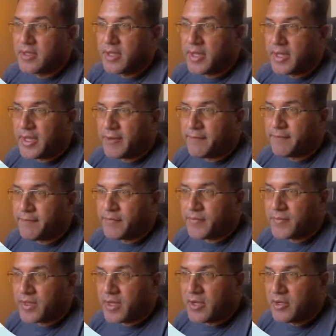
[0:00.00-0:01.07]

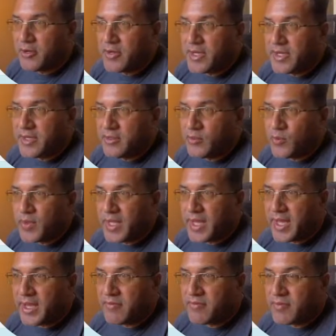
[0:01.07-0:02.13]
Underneath we
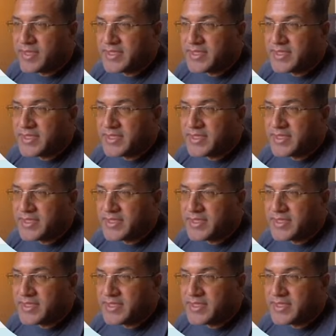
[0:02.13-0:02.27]
have,